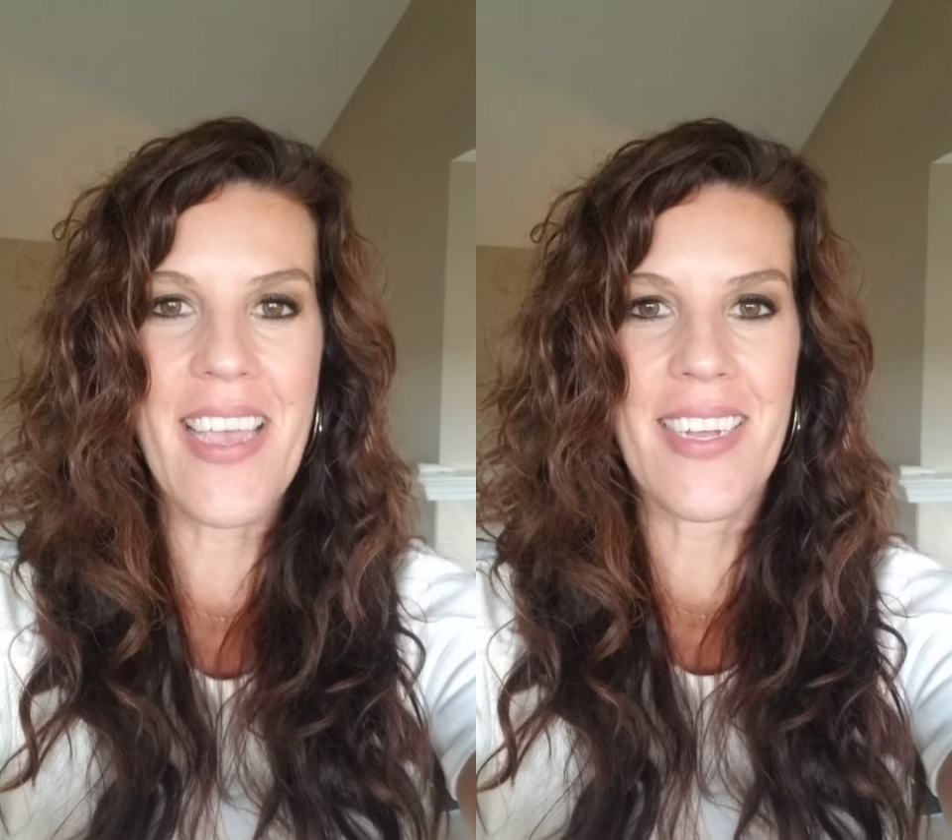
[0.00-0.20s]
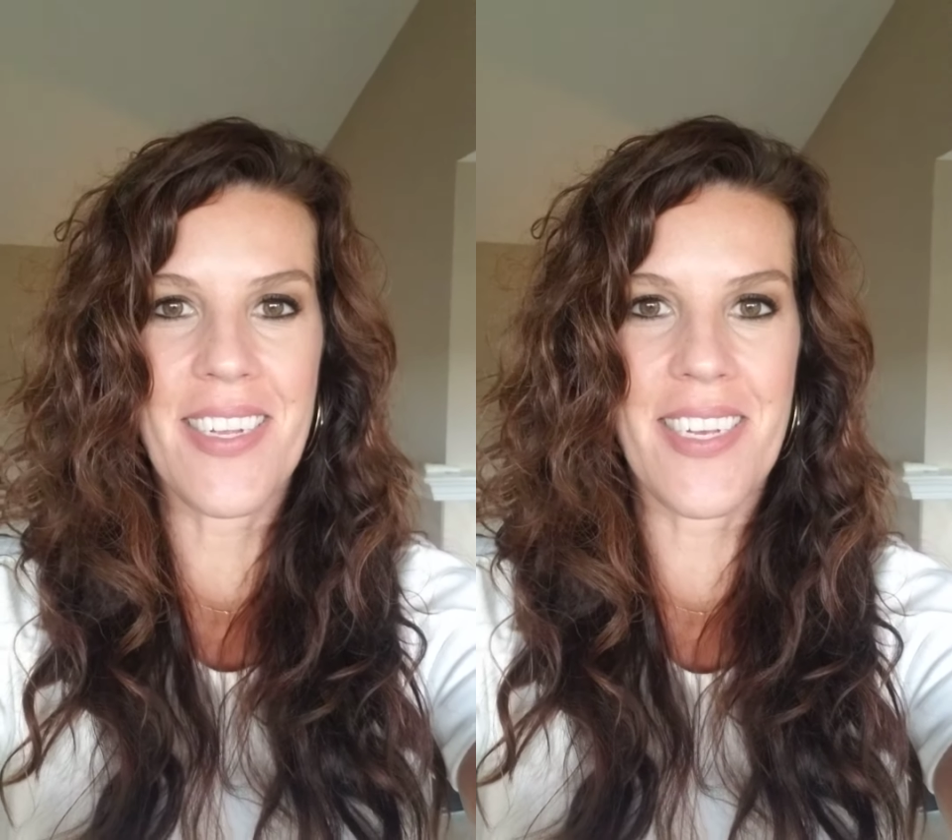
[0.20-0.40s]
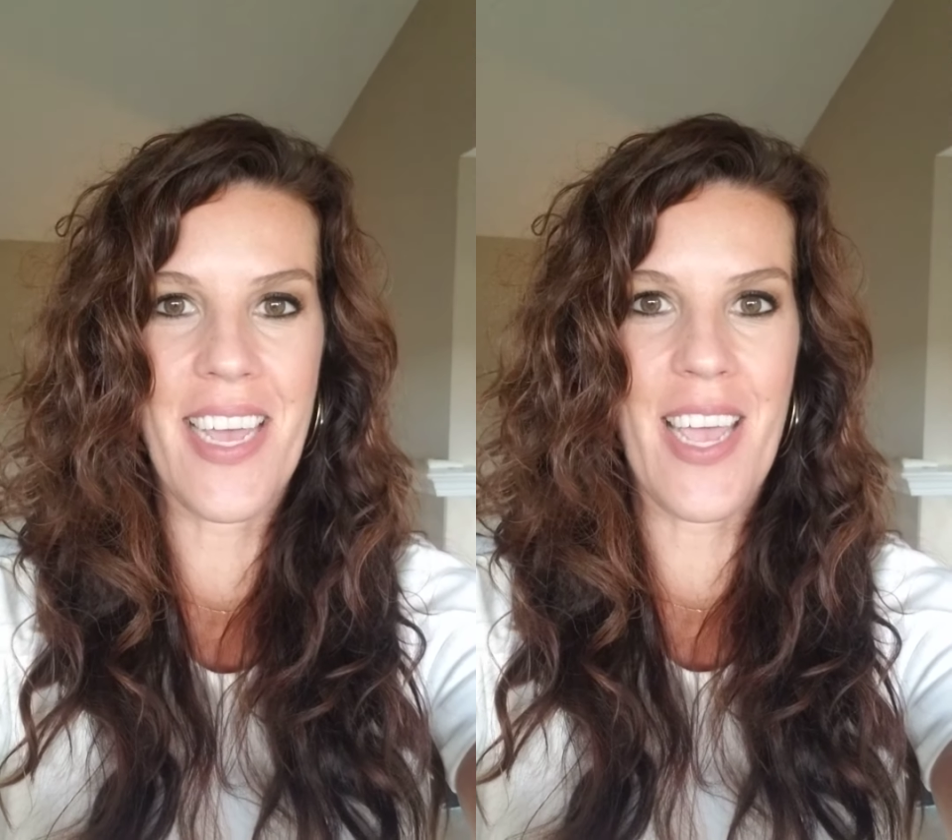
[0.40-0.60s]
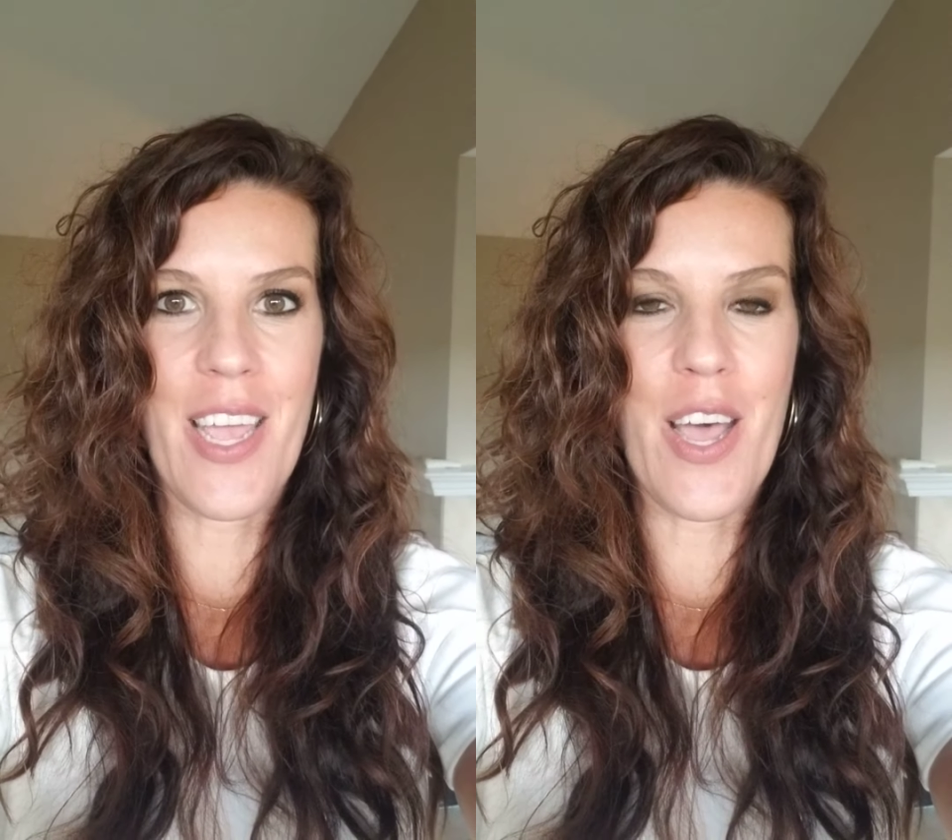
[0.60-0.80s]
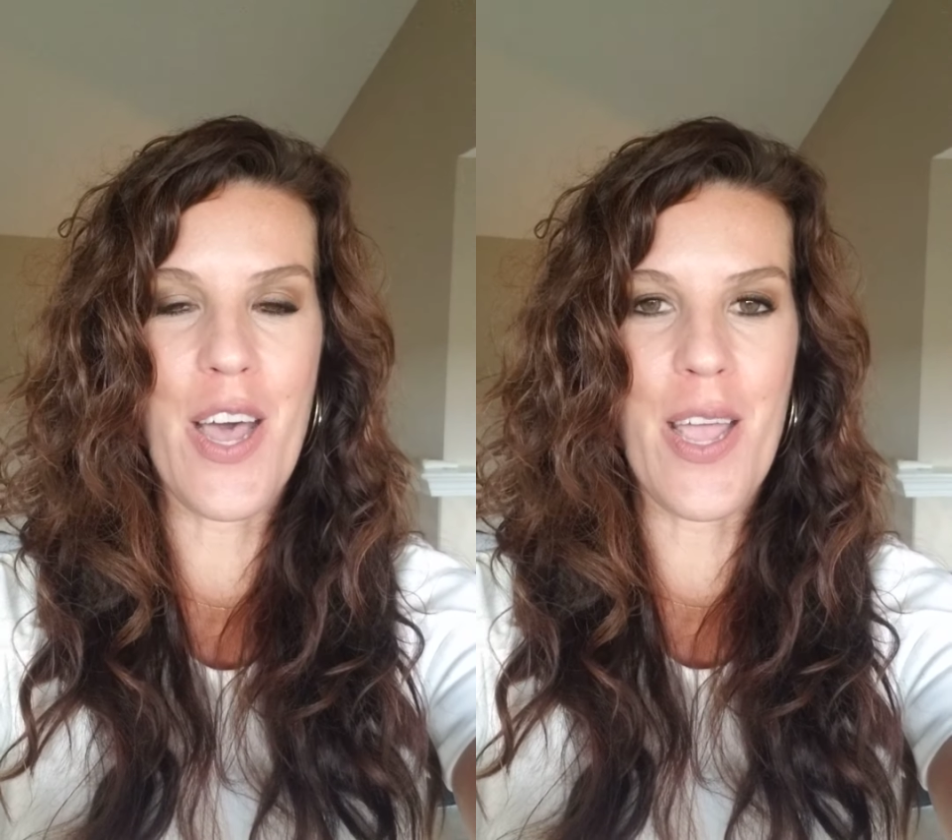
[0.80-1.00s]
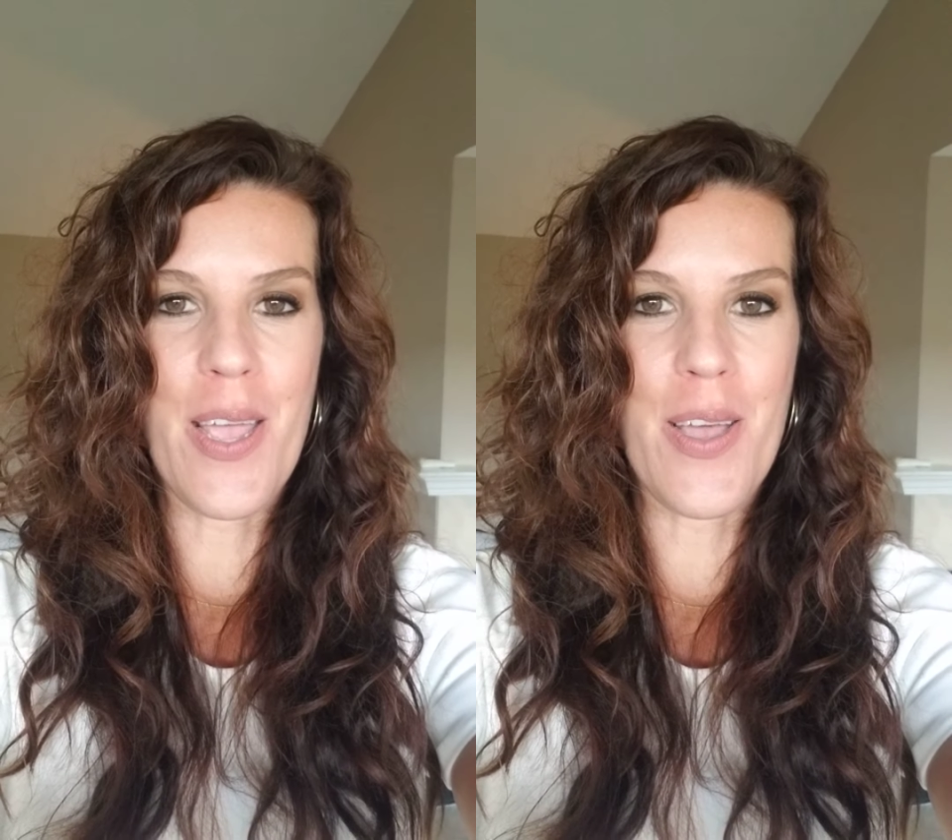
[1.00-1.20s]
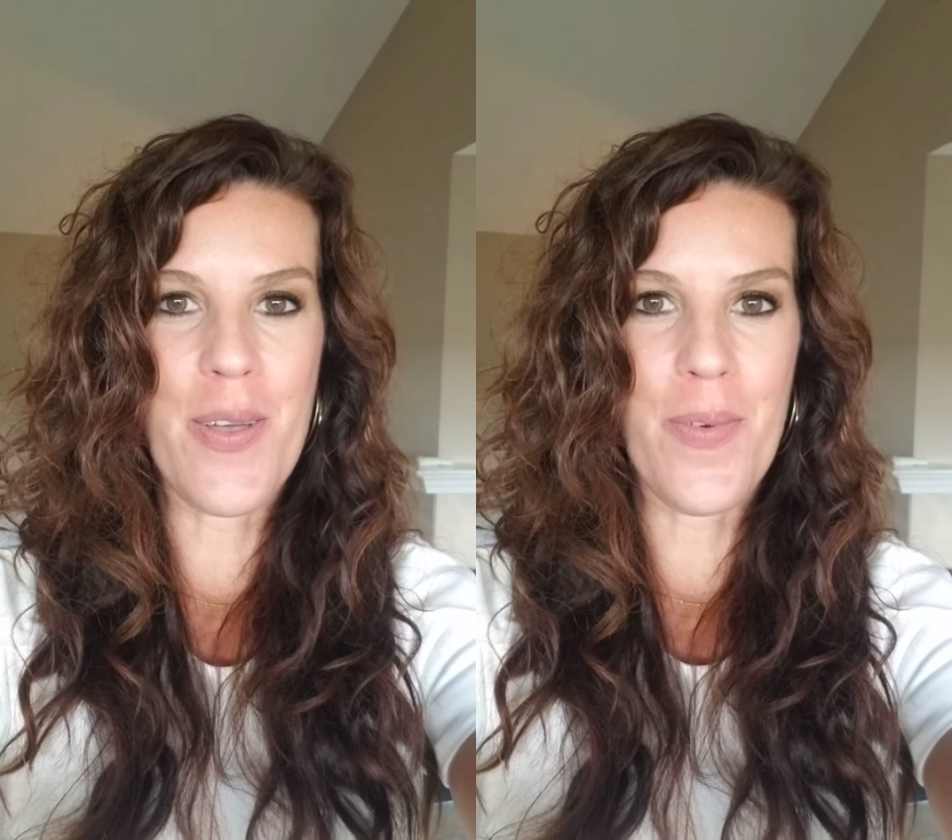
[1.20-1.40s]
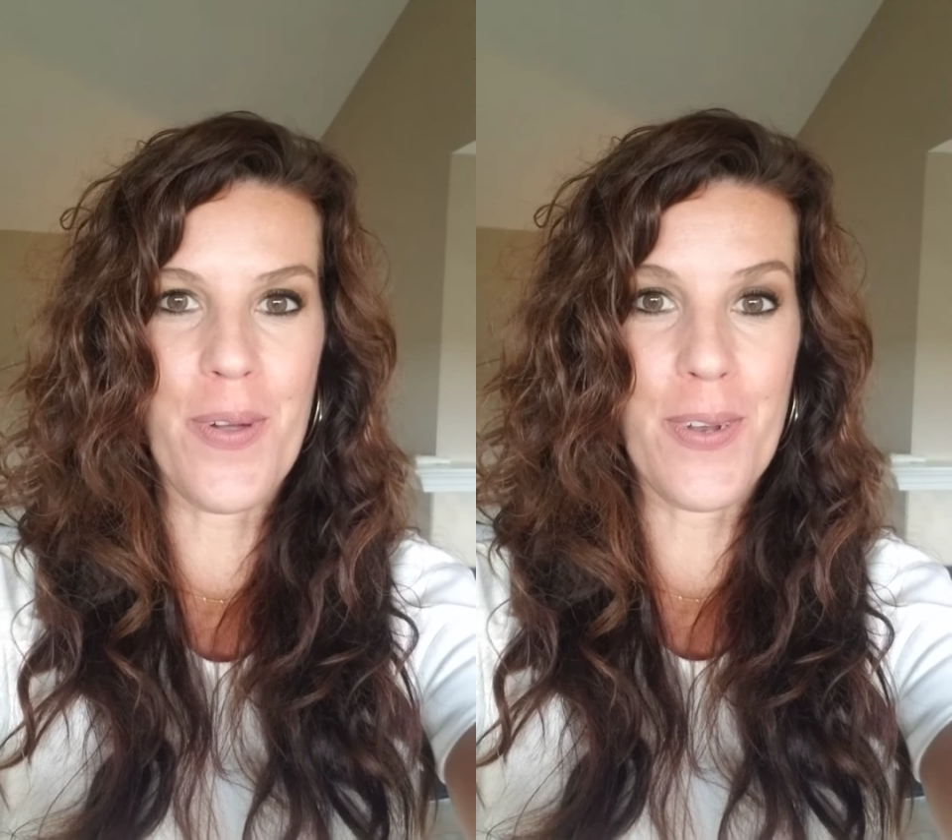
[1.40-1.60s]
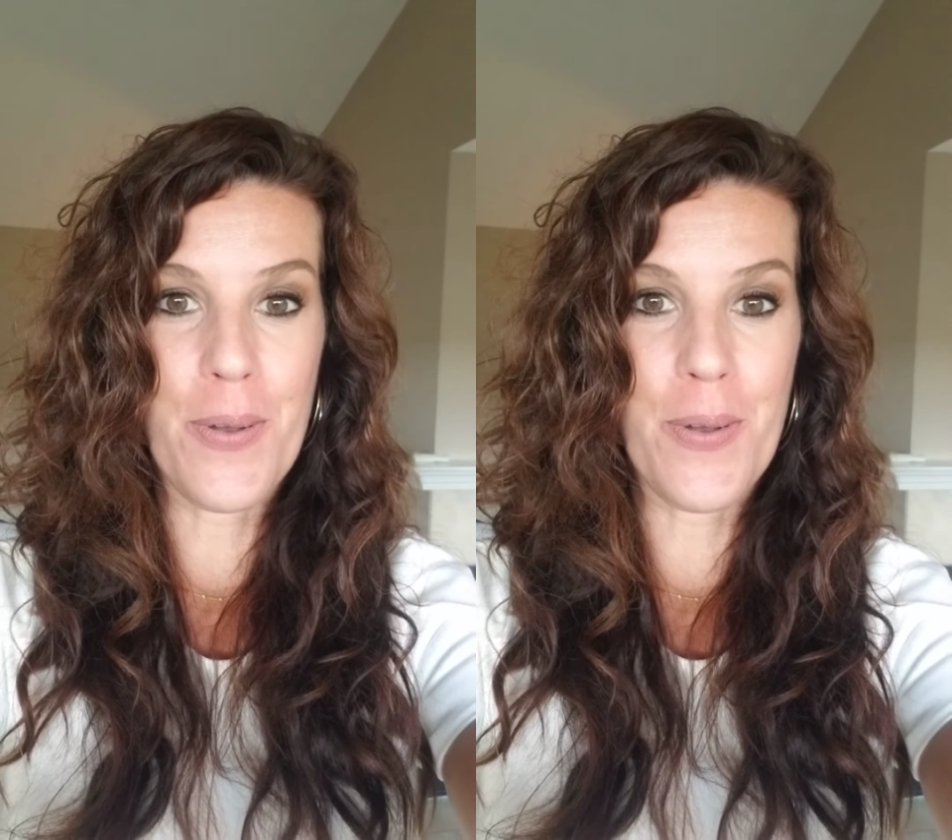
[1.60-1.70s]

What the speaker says: Today I am going to